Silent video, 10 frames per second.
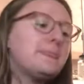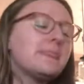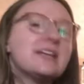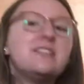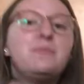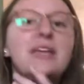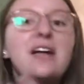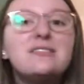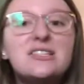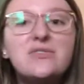Something
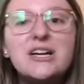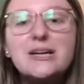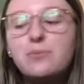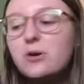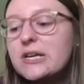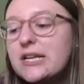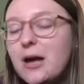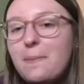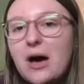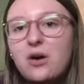else that's very important
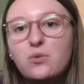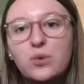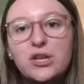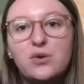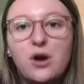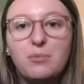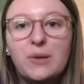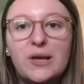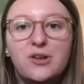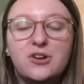about when you are
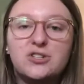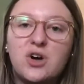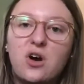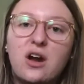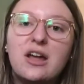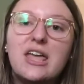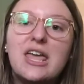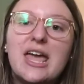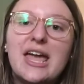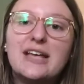playing your guitar
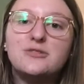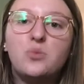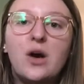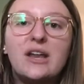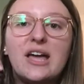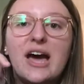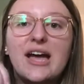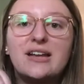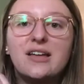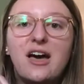is what
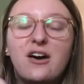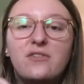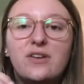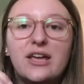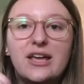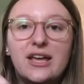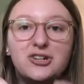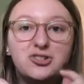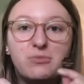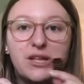kind of
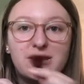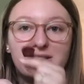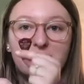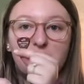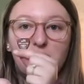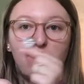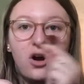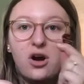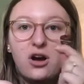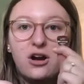instrument you
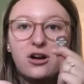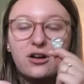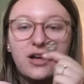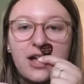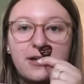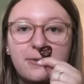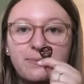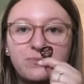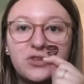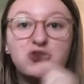are
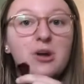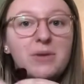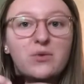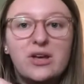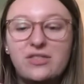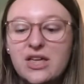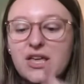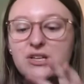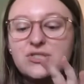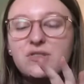strumming with.
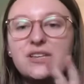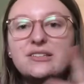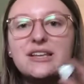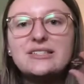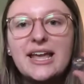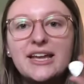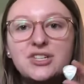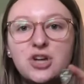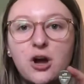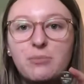So this is a
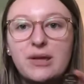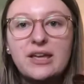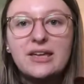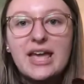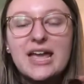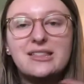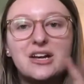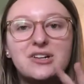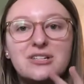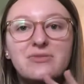guitar pick, and there
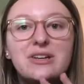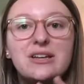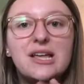are different